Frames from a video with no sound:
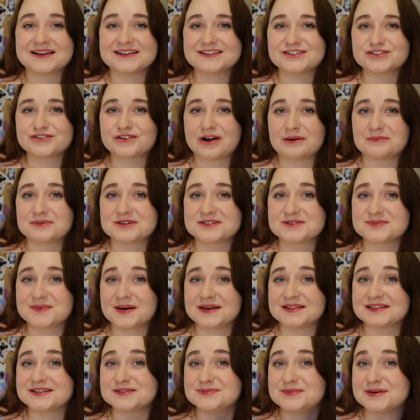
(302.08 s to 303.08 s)
Instagram,
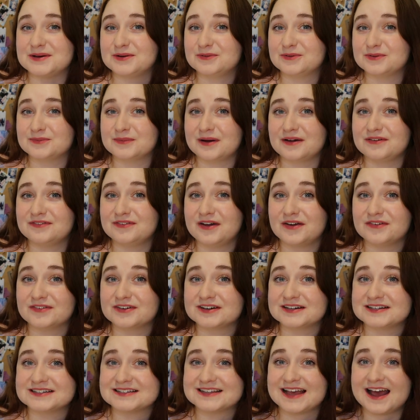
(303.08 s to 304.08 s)
despite this being one of my
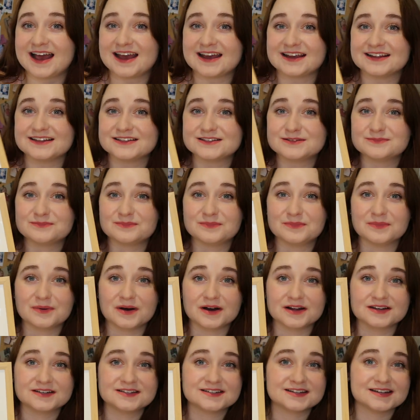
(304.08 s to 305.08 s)
favorite designs.
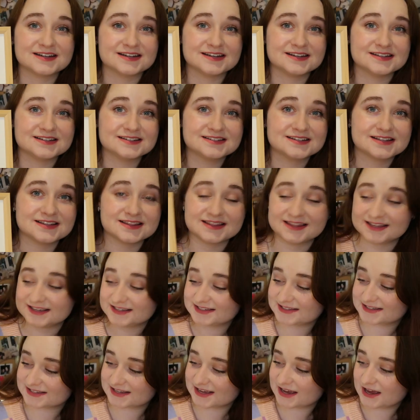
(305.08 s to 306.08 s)
But it is
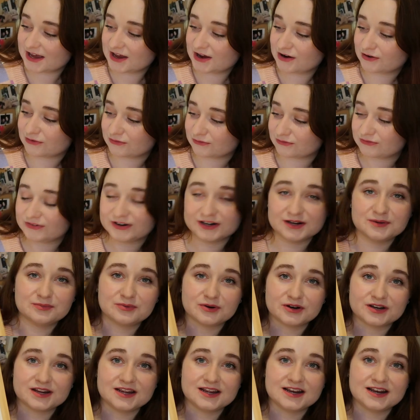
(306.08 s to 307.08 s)
this really
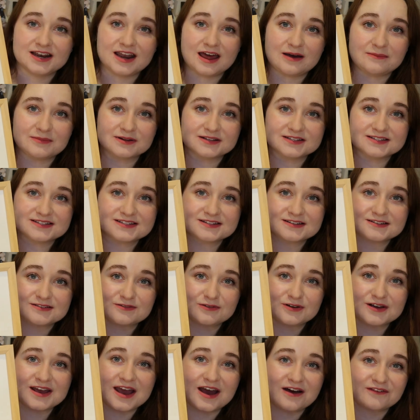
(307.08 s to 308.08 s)
pretty lemons
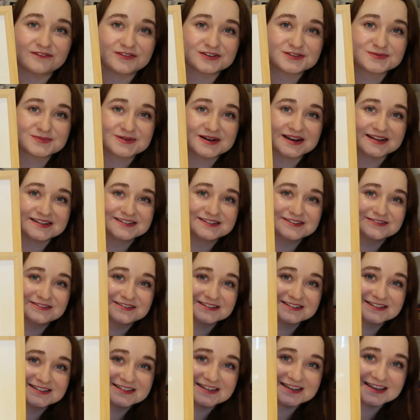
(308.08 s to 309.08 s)
canvas. But as you
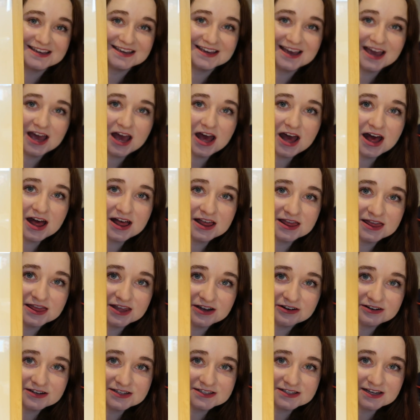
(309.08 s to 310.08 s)
can see,
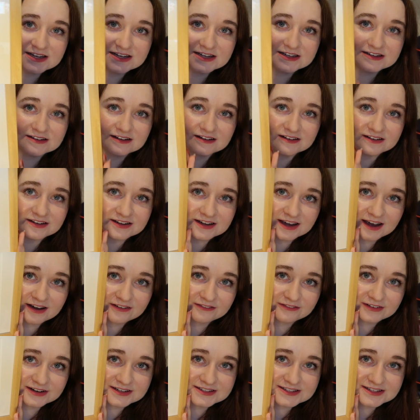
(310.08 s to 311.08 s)
there is a, oh, you
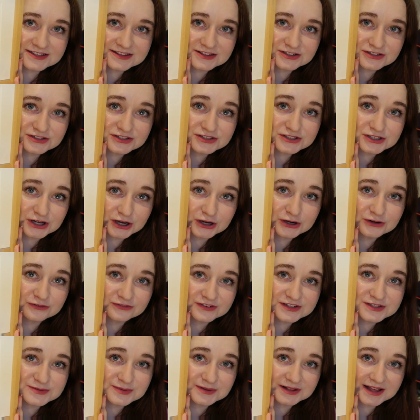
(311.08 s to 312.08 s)
can't really see, there's a ton of
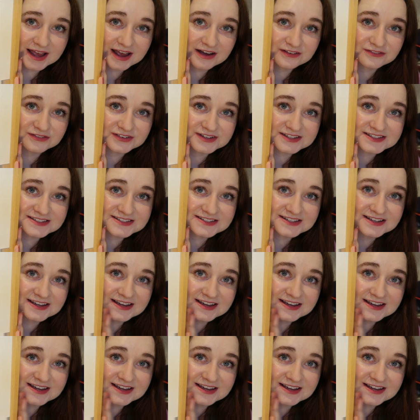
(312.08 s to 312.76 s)
visible canvas.